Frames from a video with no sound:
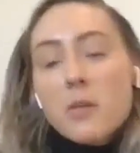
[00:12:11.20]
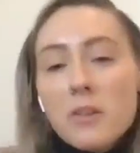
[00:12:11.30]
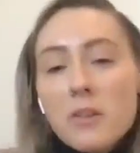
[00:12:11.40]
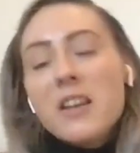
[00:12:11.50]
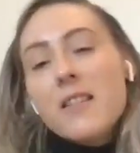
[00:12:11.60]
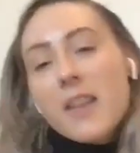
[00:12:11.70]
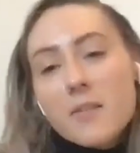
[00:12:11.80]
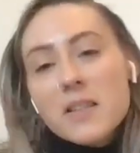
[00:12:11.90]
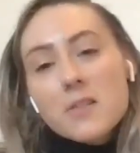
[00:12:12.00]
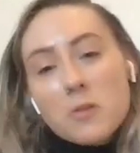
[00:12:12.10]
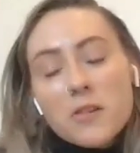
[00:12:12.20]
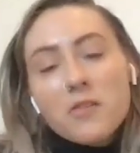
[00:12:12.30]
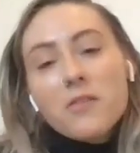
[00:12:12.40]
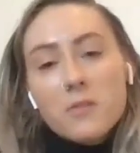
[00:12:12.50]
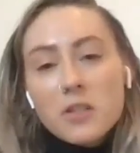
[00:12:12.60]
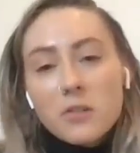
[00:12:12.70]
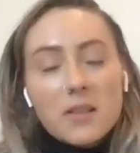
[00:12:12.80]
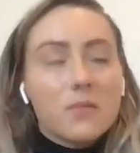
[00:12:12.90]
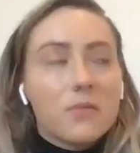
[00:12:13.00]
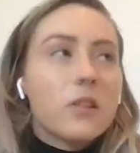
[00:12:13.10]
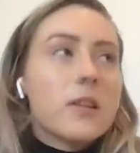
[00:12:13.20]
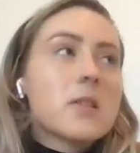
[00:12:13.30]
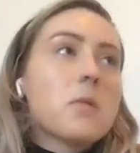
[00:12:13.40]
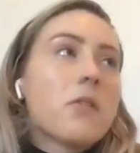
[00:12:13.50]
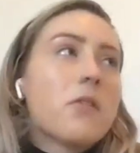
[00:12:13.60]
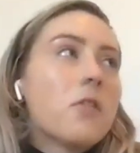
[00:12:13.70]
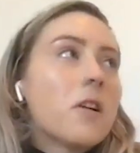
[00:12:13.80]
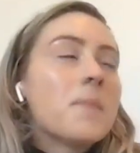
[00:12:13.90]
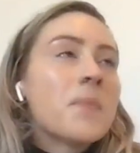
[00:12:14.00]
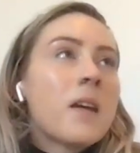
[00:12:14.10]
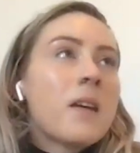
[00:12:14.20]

community that I was sort of doing some freelance work for.